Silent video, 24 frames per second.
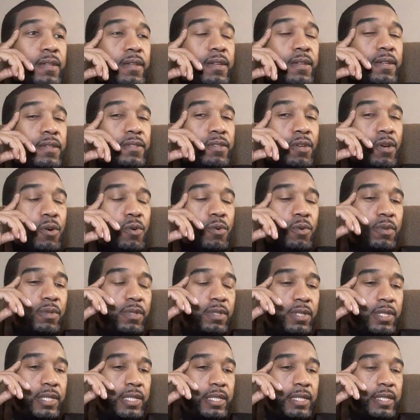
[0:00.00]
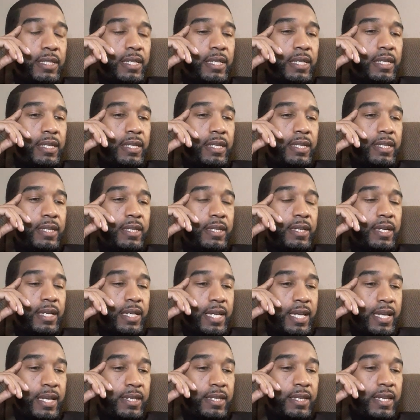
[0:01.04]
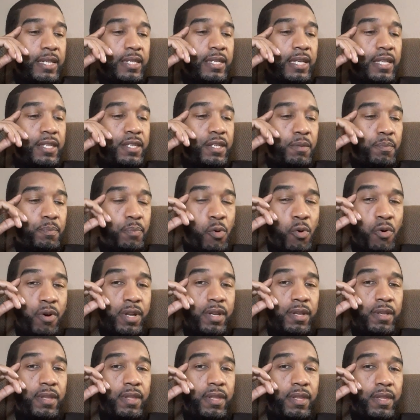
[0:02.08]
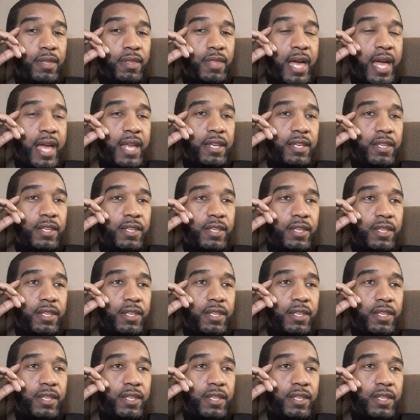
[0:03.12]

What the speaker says: So again, it's important that